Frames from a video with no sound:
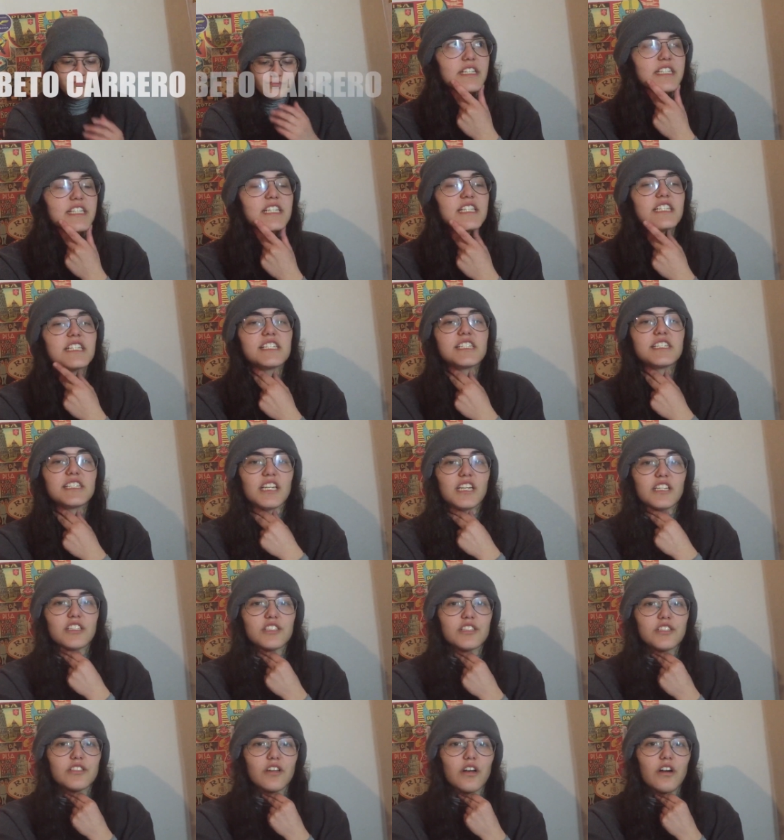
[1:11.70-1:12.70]
It's in the
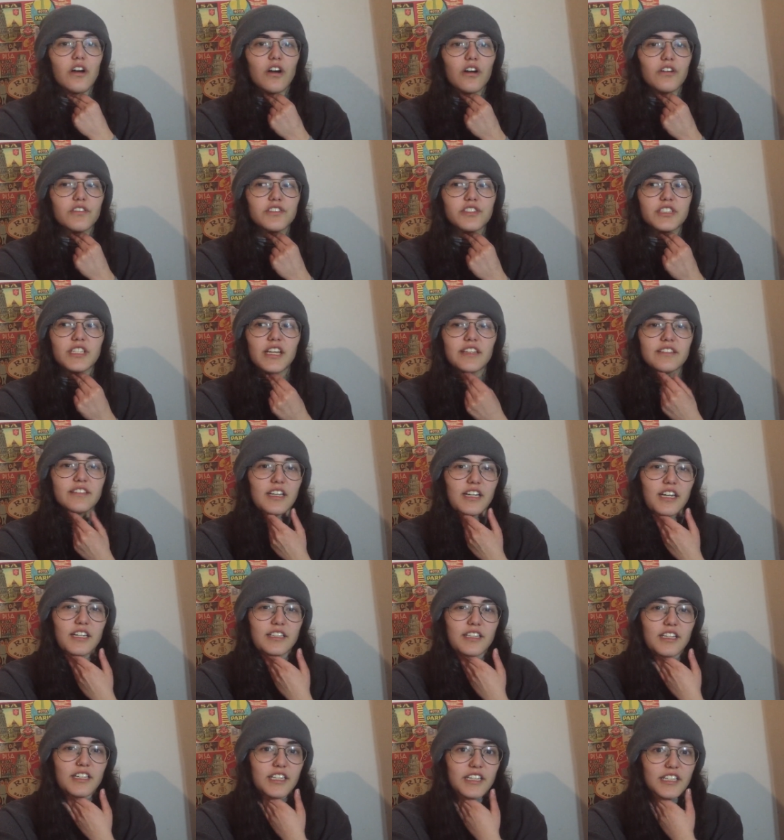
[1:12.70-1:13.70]
states of Santa
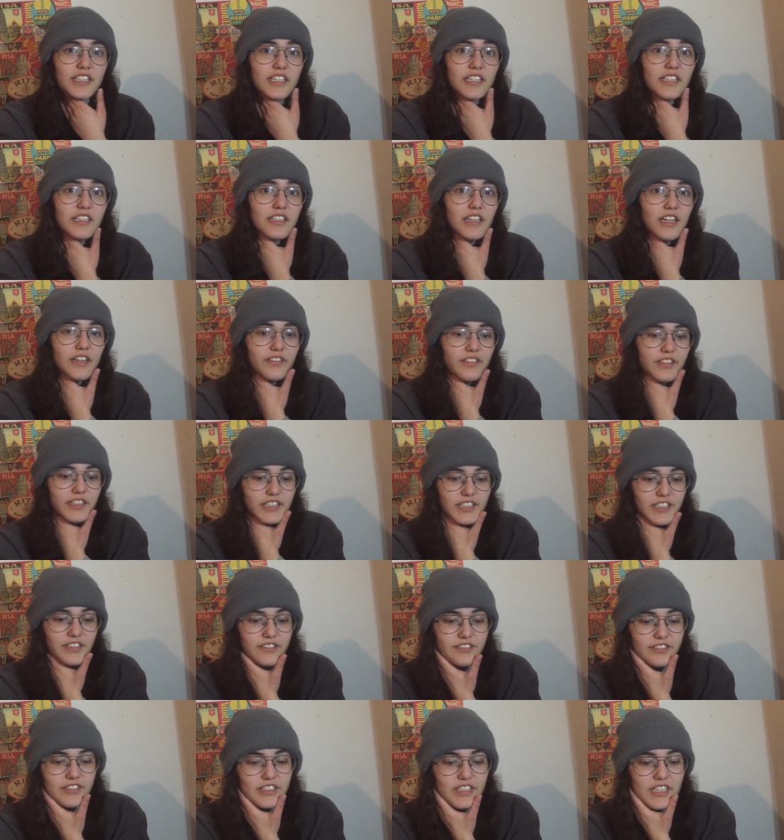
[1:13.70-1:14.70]
Catarina, I
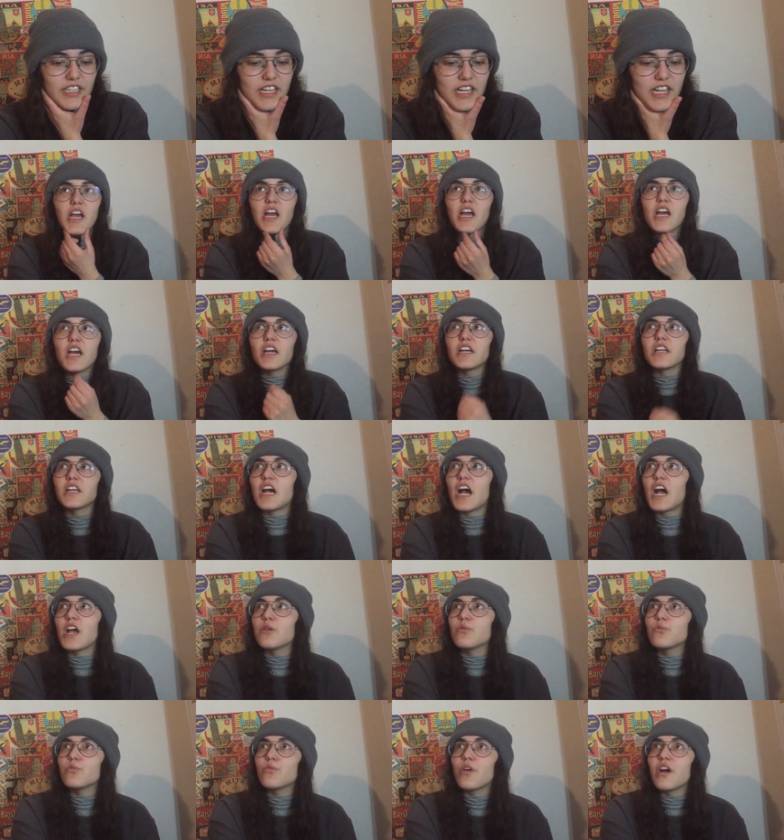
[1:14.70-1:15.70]
believe. And
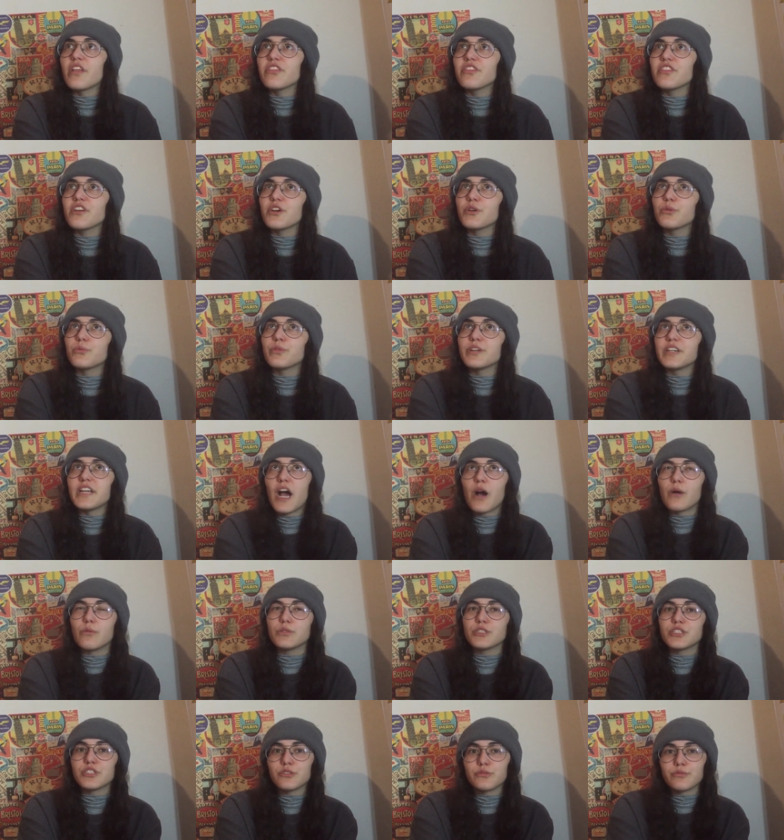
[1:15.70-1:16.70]
I went there when
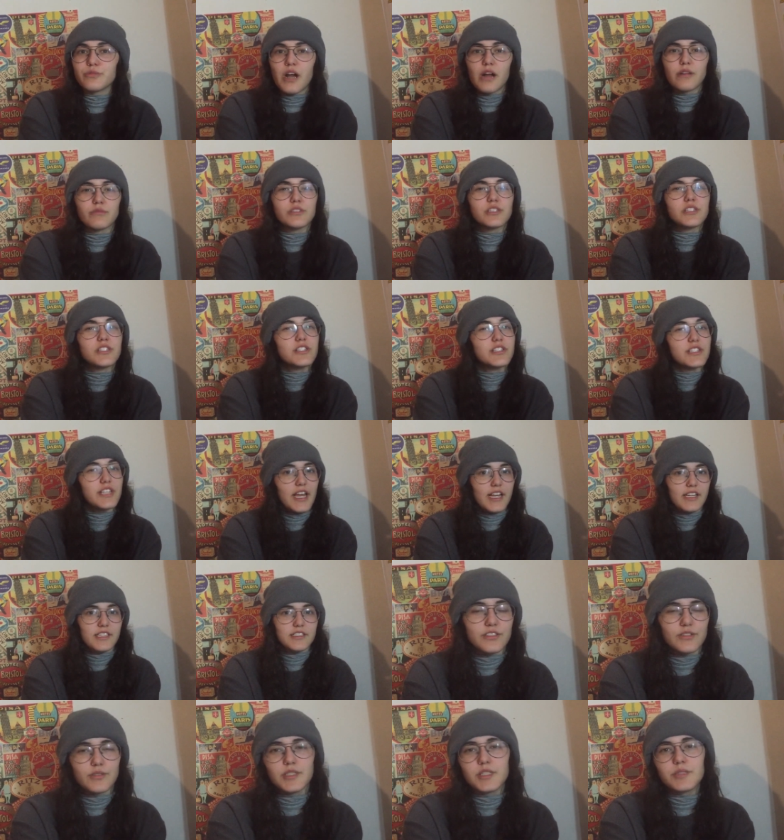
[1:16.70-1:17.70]
I was around
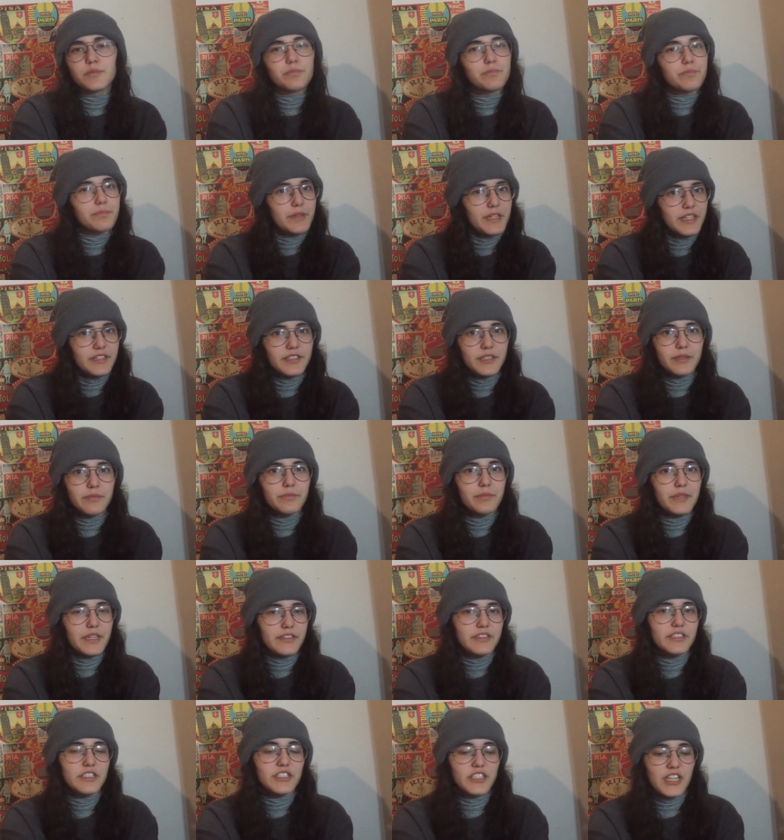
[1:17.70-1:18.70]
six. So I was very,
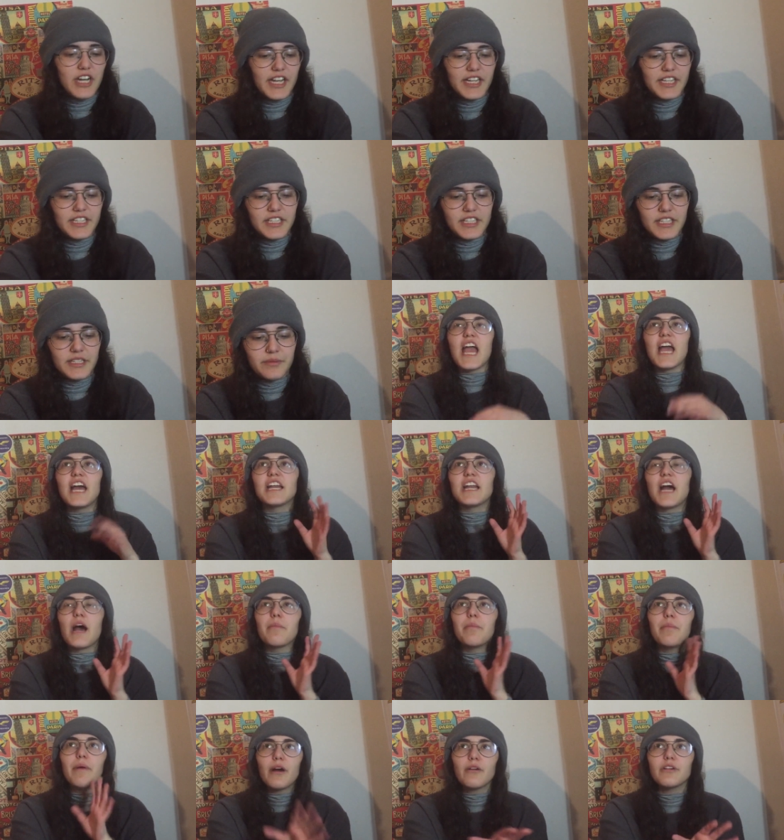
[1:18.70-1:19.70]
very tiny. And
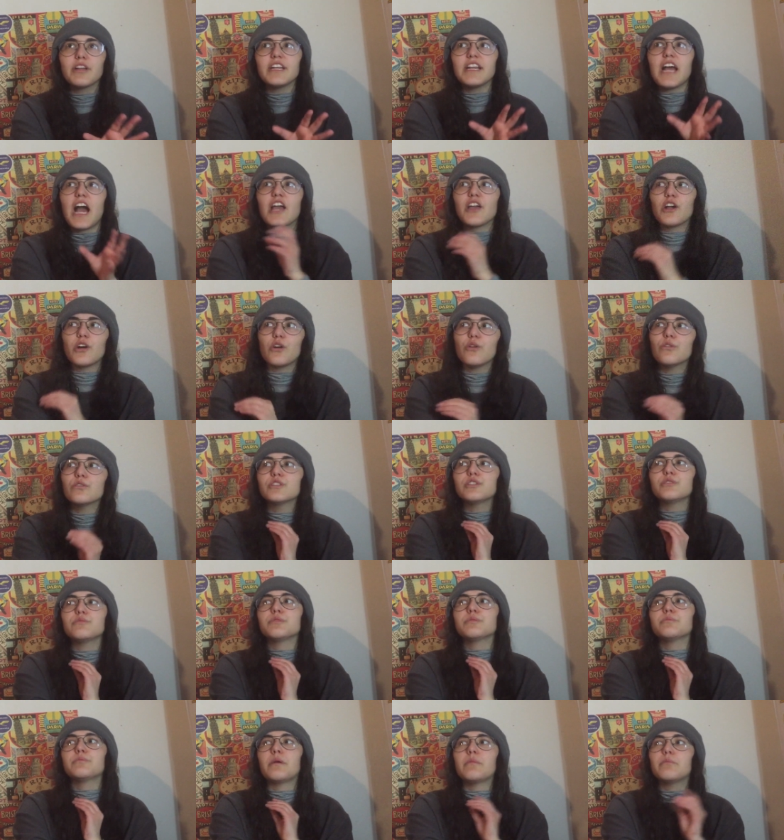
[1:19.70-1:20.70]
about it, I only
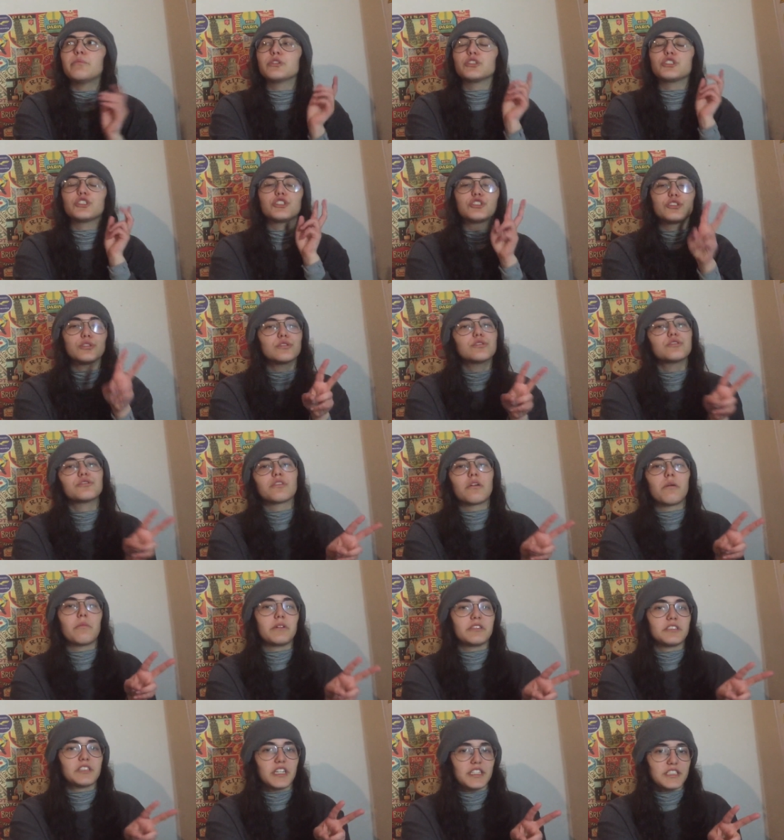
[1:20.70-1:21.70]
remember two
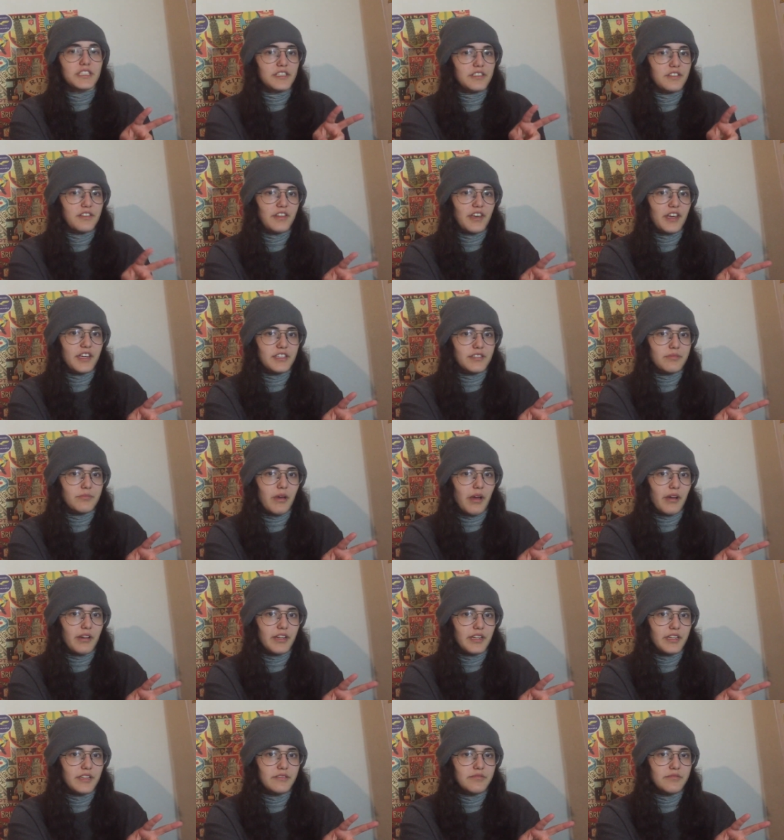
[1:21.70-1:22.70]
traumatizing things about